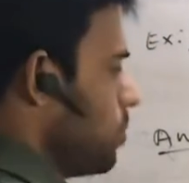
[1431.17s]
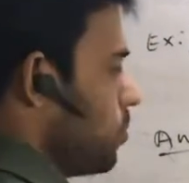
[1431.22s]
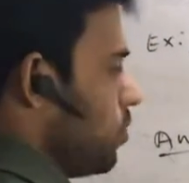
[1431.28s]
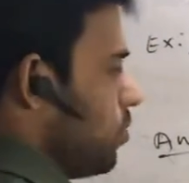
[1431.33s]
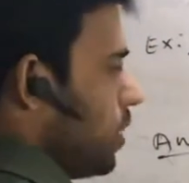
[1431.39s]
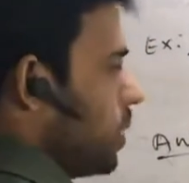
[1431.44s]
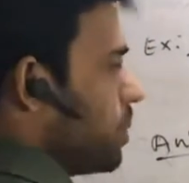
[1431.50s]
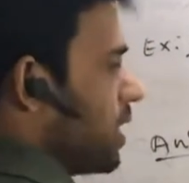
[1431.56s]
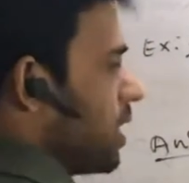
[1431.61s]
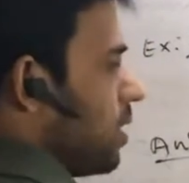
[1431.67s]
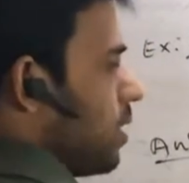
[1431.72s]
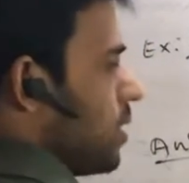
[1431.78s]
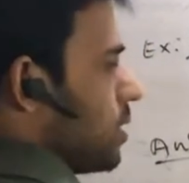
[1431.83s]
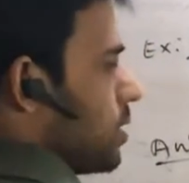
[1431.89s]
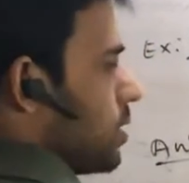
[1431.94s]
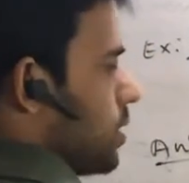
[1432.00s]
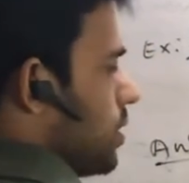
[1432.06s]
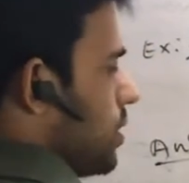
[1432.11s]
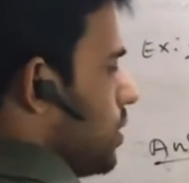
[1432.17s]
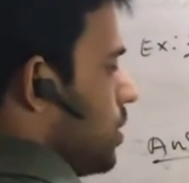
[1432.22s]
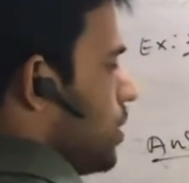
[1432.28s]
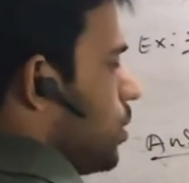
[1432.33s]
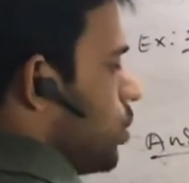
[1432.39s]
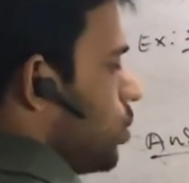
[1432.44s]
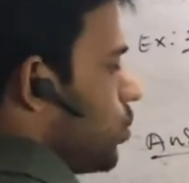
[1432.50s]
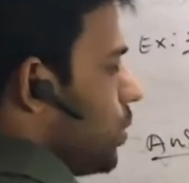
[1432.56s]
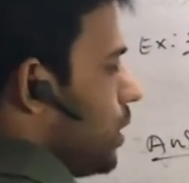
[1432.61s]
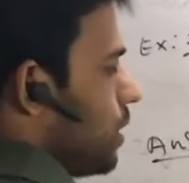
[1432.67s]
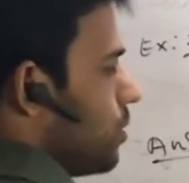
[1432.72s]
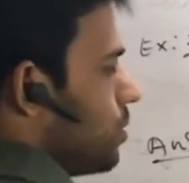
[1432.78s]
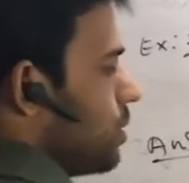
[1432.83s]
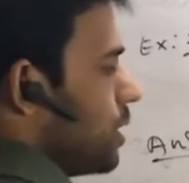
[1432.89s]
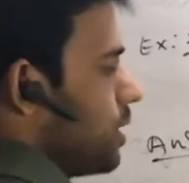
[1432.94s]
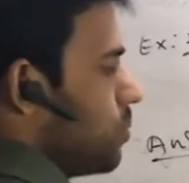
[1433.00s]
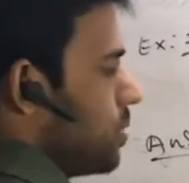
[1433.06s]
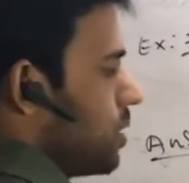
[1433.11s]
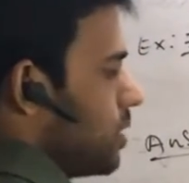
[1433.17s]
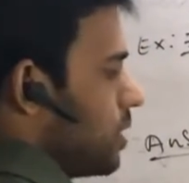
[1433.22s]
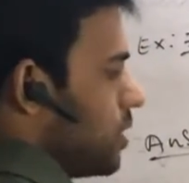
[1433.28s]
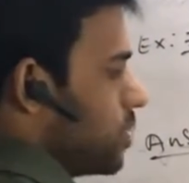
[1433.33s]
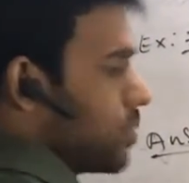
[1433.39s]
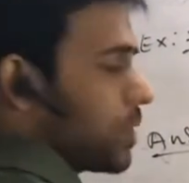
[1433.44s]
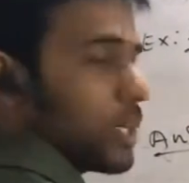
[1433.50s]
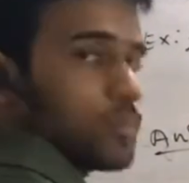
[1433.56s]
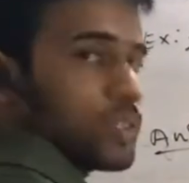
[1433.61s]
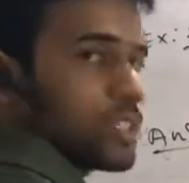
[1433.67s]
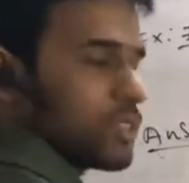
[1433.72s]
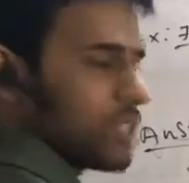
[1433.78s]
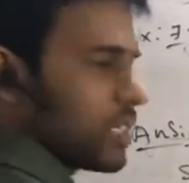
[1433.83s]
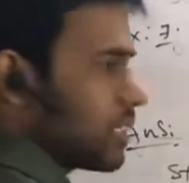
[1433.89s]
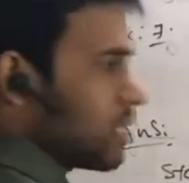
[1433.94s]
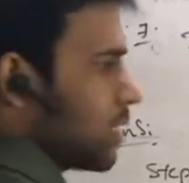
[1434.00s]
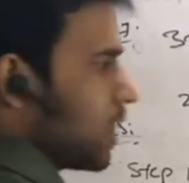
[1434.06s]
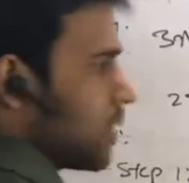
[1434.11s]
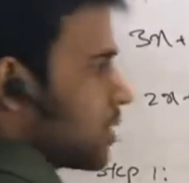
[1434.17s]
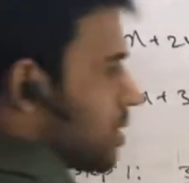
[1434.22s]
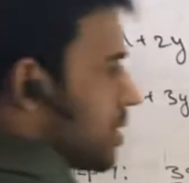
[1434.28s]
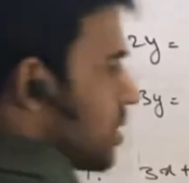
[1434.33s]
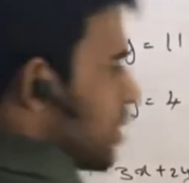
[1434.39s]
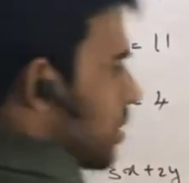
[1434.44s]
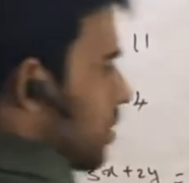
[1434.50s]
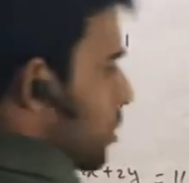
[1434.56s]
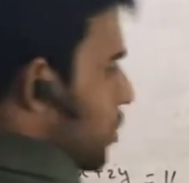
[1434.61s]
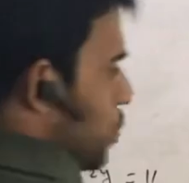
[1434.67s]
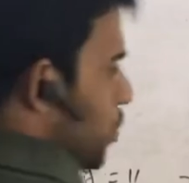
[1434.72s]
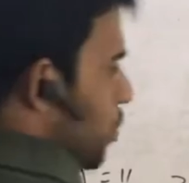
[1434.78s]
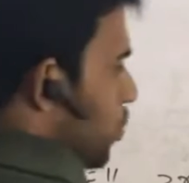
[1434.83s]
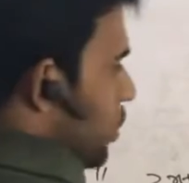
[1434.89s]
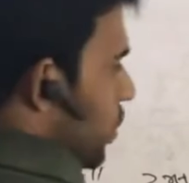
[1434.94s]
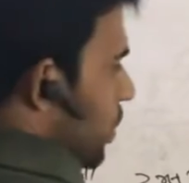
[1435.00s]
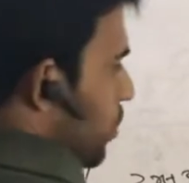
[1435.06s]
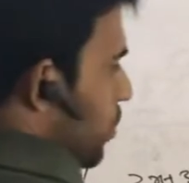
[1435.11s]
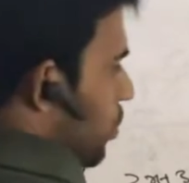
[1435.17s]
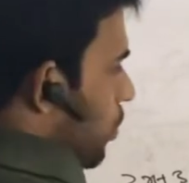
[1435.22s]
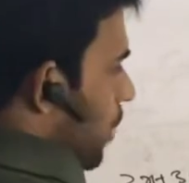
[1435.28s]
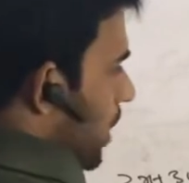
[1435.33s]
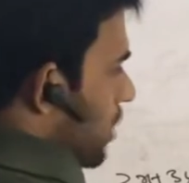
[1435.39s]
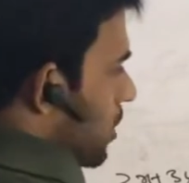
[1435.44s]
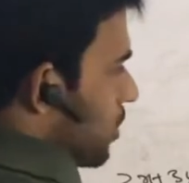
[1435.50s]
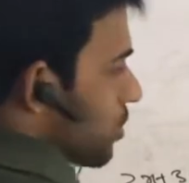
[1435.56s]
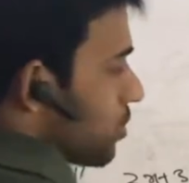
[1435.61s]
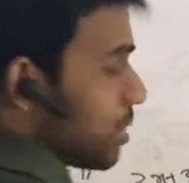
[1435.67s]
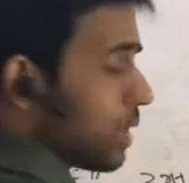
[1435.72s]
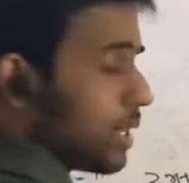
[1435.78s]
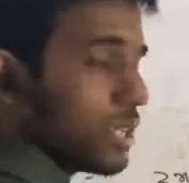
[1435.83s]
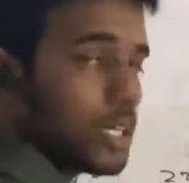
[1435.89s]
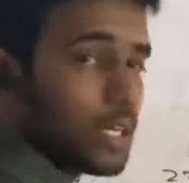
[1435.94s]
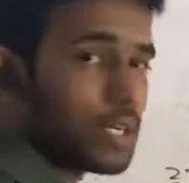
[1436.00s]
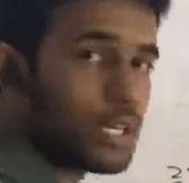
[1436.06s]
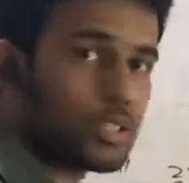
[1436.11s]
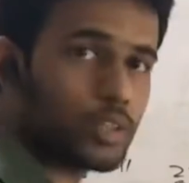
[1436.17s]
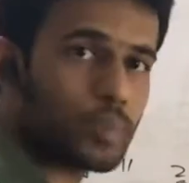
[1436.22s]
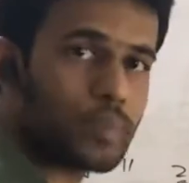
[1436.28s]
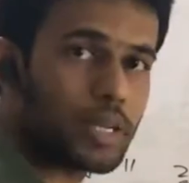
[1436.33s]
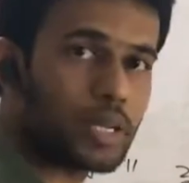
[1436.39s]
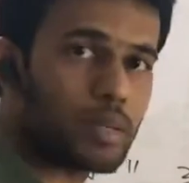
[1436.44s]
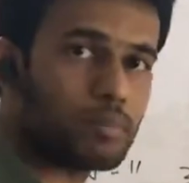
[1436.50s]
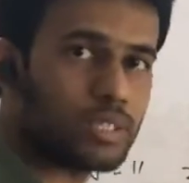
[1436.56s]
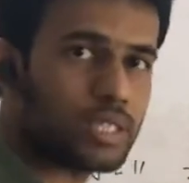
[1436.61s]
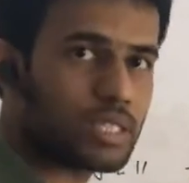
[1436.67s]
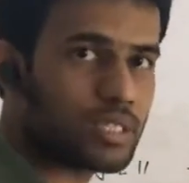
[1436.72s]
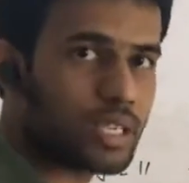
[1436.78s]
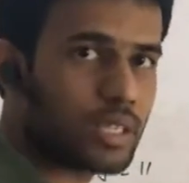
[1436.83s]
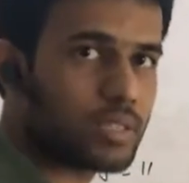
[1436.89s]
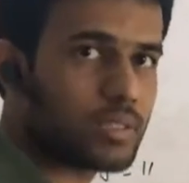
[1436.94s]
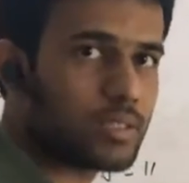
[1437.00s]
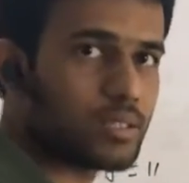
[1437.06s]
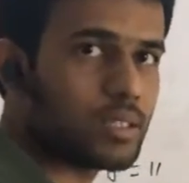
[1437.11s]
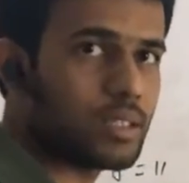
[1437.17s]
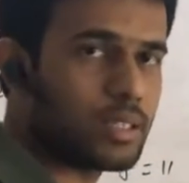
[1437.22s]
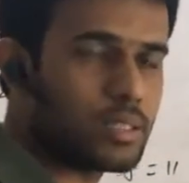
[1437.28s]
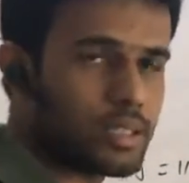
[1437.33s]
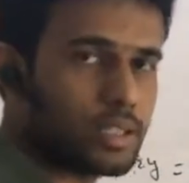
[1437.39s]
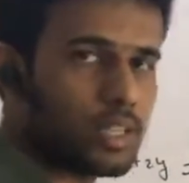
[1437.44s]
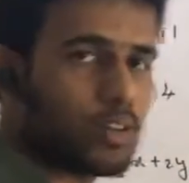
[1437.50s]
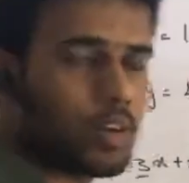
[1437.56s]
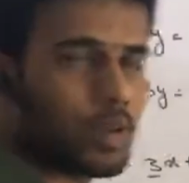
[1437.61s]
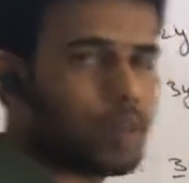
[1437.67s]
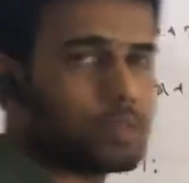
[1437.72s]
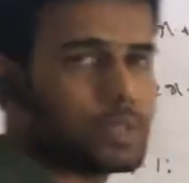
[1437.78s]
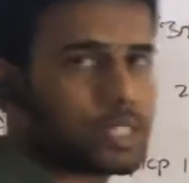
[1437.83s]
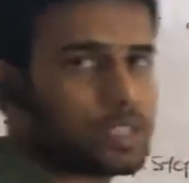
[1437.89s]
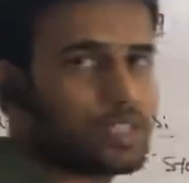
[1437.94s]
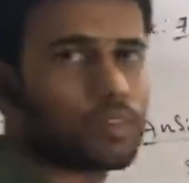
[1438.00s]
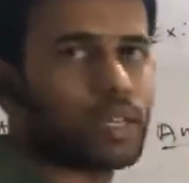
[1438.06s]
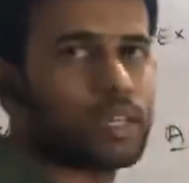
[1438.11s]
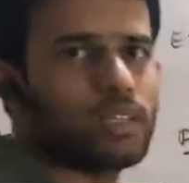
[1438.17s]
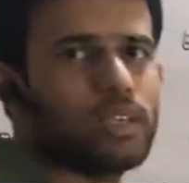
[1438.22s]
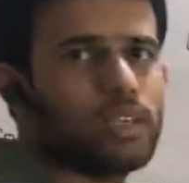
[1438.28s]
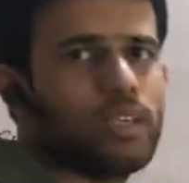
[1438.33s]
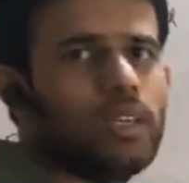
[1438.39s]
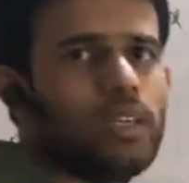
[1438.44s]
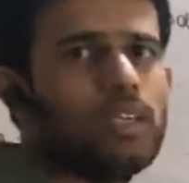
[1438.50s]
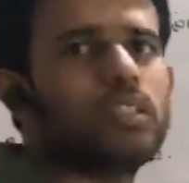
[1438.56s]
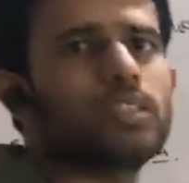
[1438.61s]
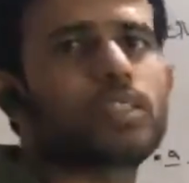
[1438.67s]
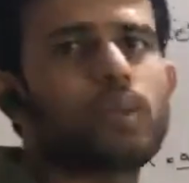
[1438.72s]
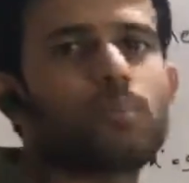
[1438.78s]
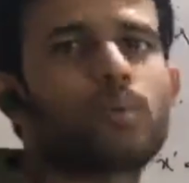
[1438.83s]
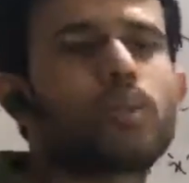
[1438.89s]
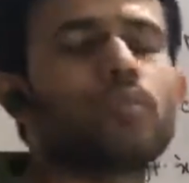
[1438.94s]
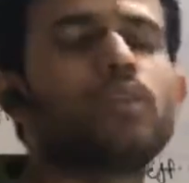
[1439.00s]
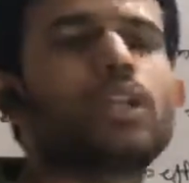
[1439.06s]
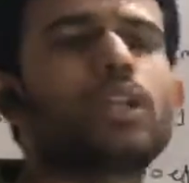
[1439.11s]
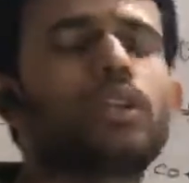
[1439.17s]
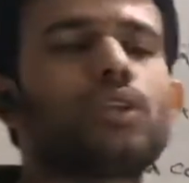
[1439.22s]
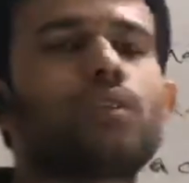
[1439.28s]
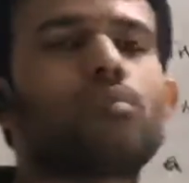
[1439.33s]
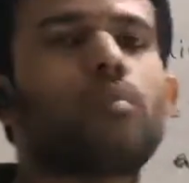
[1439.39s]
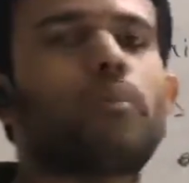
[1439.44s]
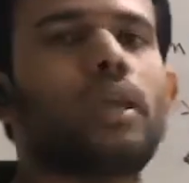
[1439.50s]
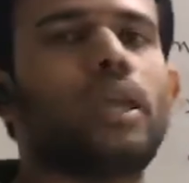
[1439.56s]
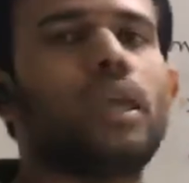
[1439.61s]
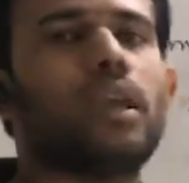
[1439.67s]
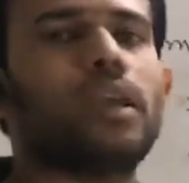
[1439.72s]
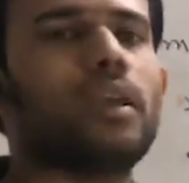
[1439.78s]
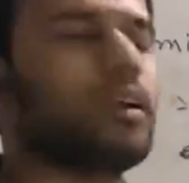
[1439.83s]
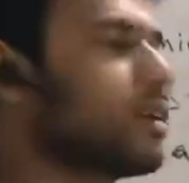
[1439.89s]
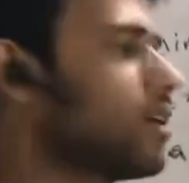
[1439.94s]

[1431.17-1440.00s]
Why? Because 2 into 3, this becomes a 6x, 2x into 3, that also becomes 6x. That is our objective, right? In step 2, we need to make